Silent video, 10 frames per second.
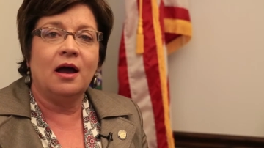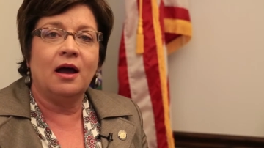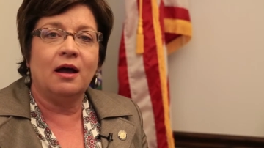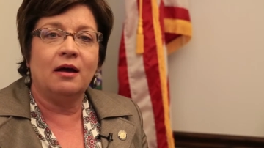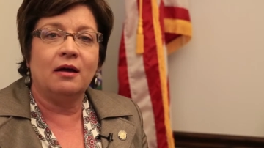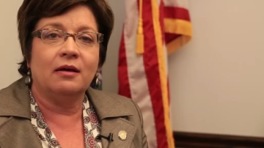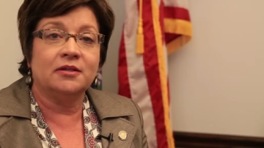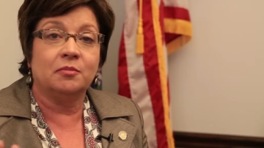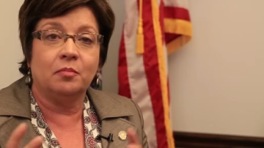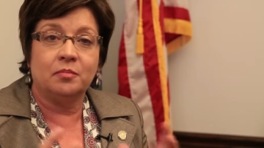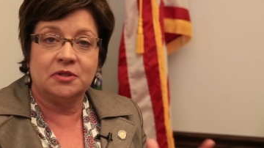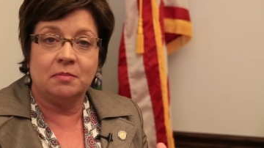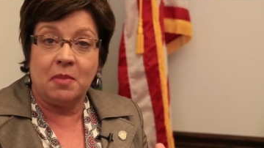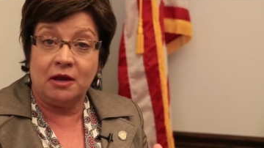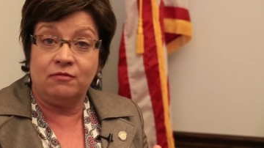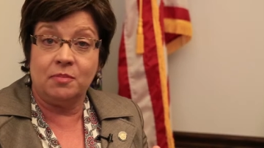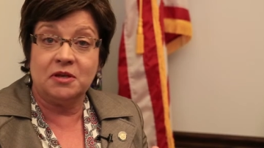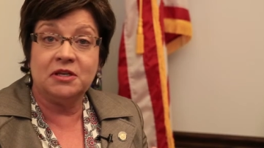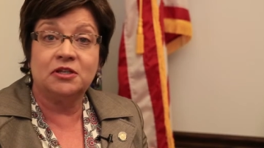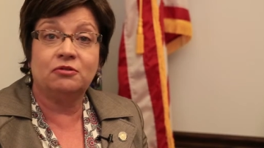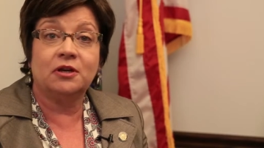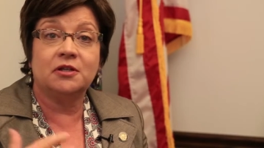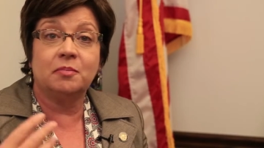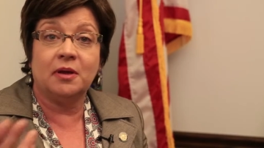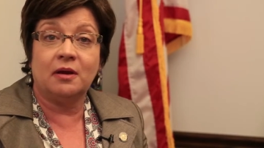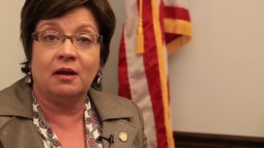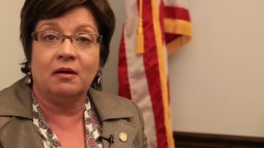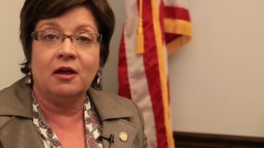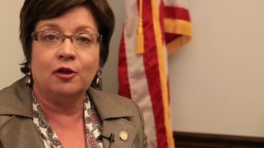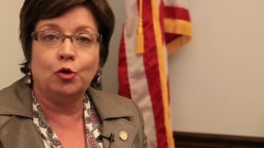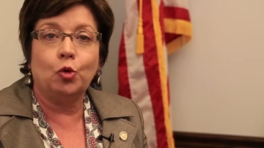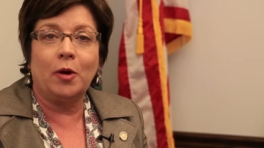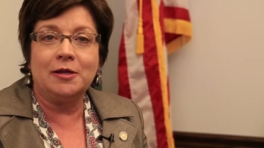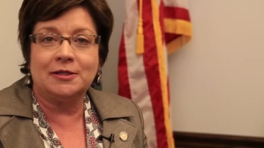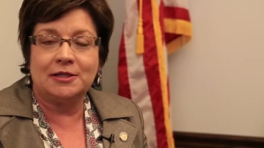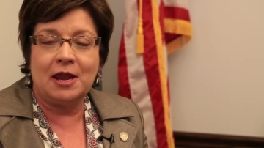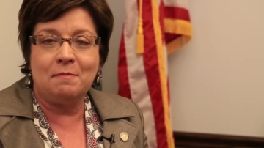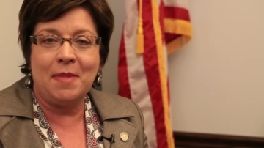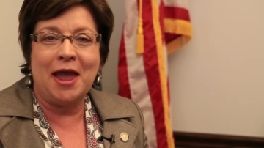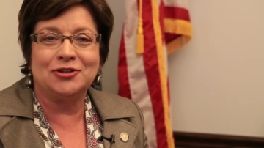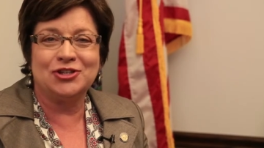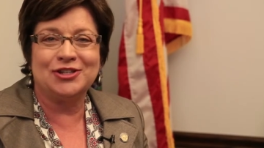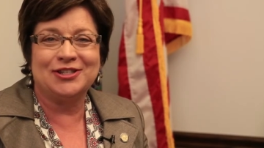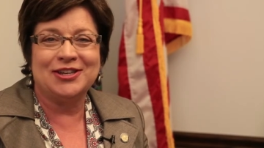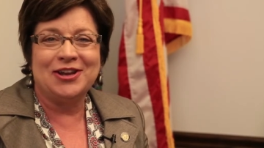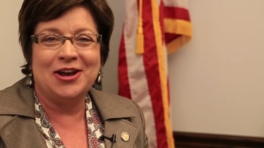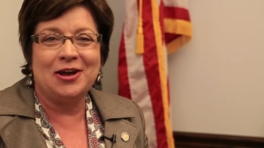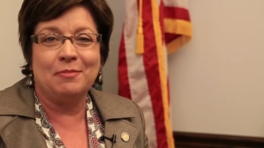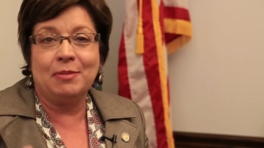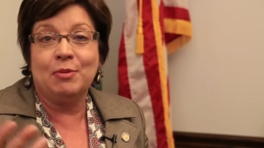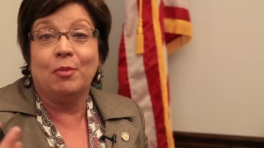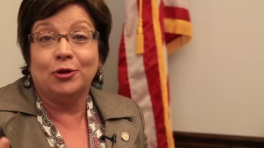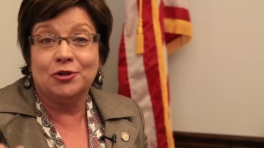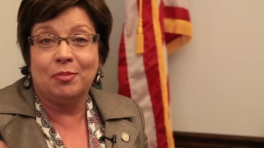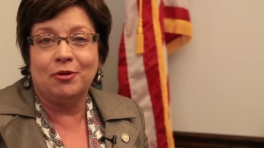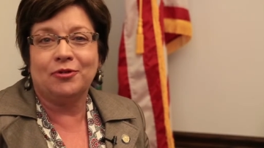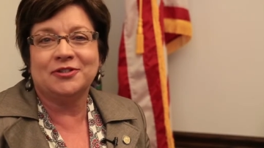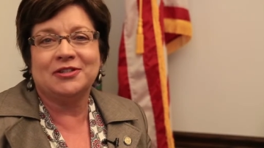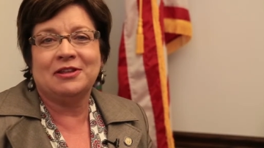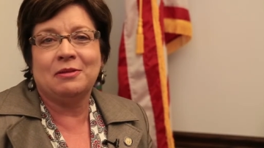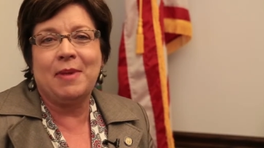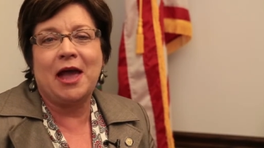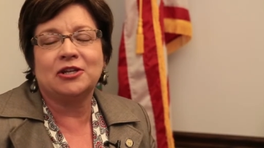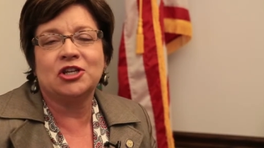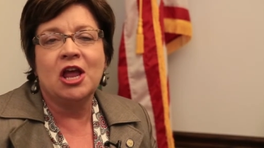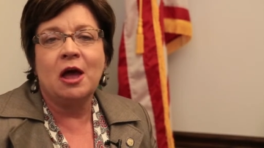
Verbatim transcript: uh, some, some money from the districts, but uh, great state matches, uh, maybe multiples in the match.